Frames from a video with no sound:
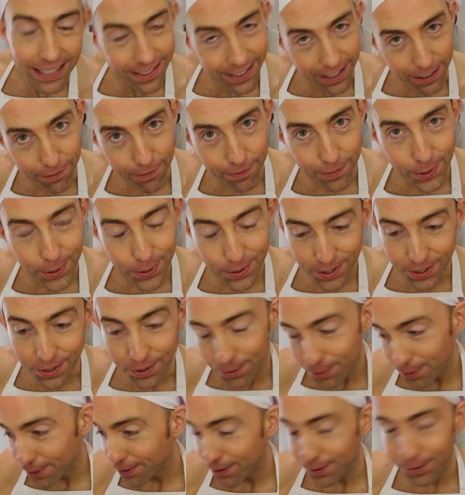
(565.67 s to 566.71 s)
It's like virgin
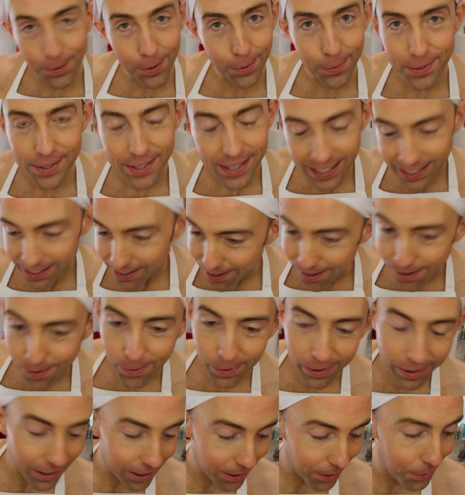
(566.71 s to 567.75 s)
grill. The grill is thinking, oh,
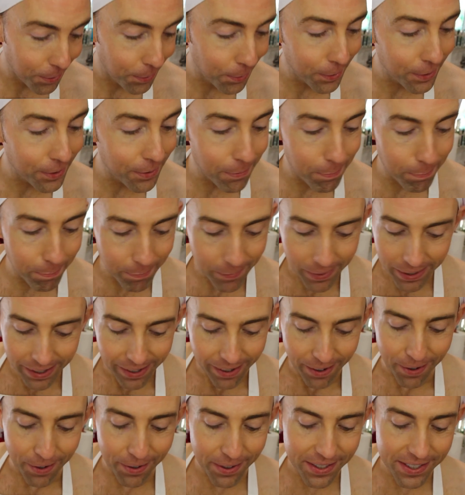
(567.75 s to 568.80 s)
we're gonna grill
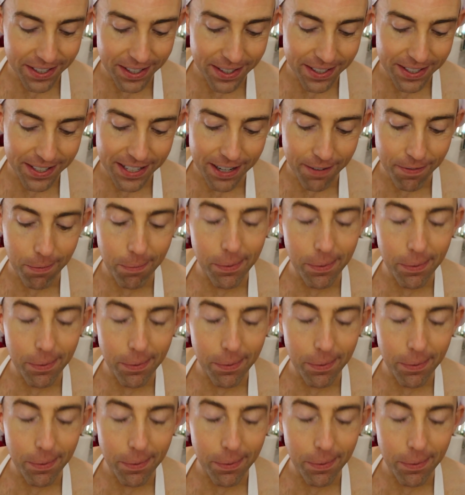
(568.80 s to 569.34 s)
all this other stuff.